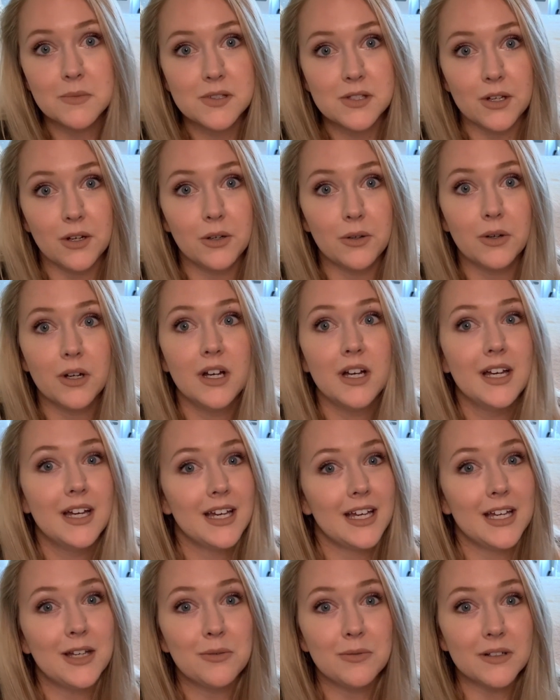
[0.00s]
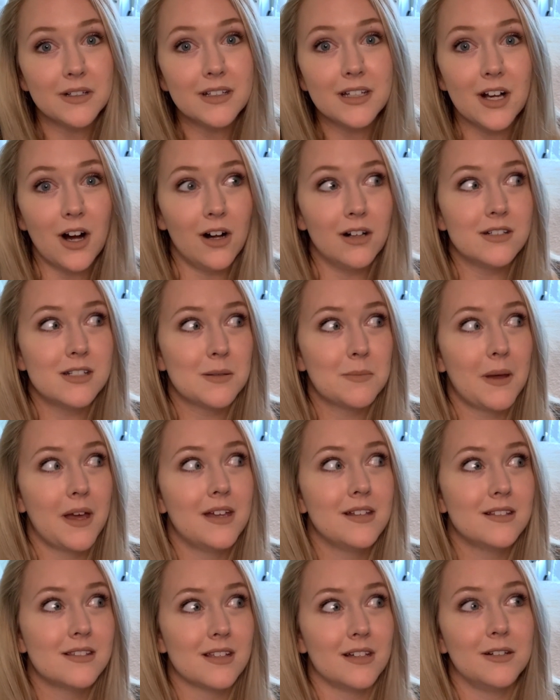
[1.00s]
So it really all
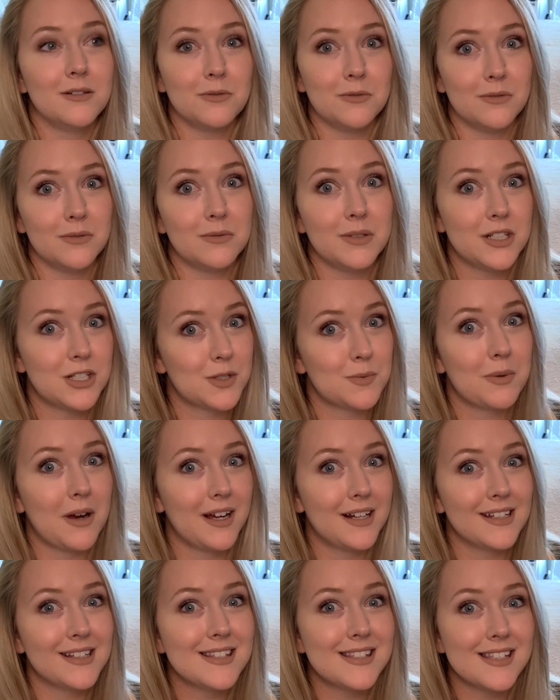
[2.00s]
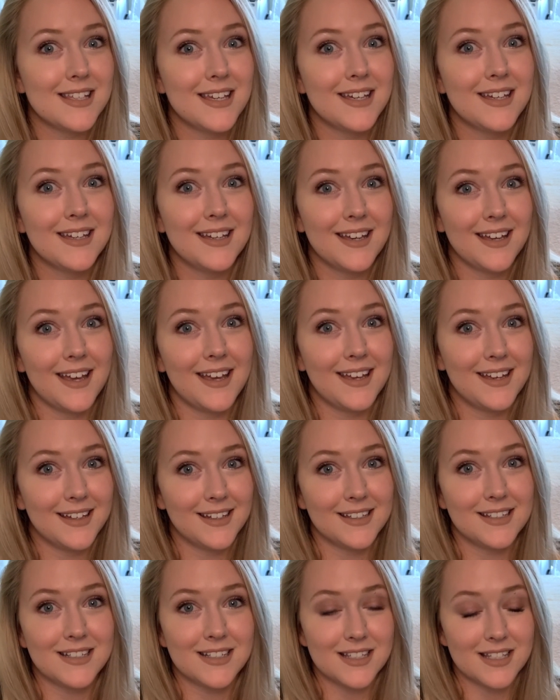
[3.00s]
depends on which pregnancy,
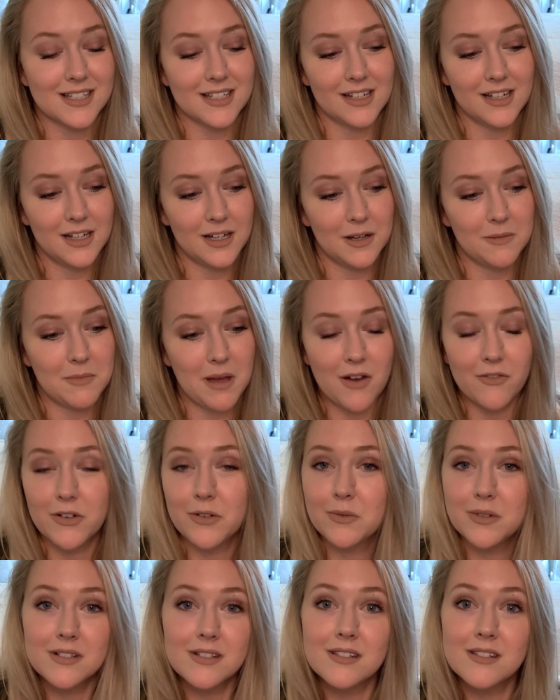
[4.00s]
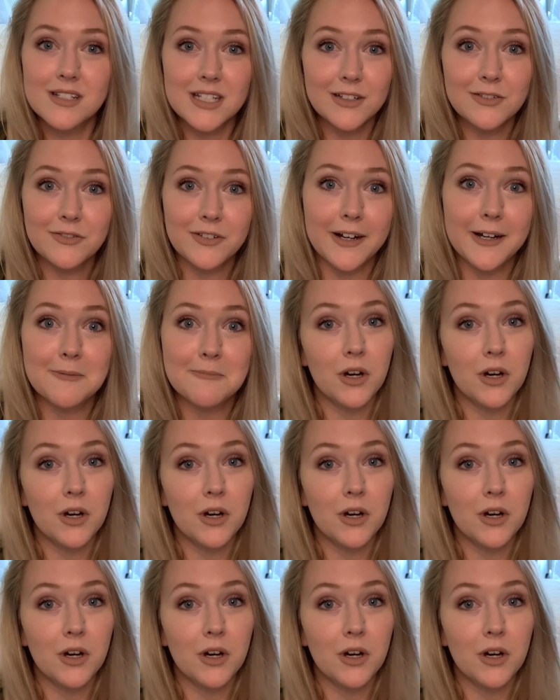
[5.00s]
and everyone's different.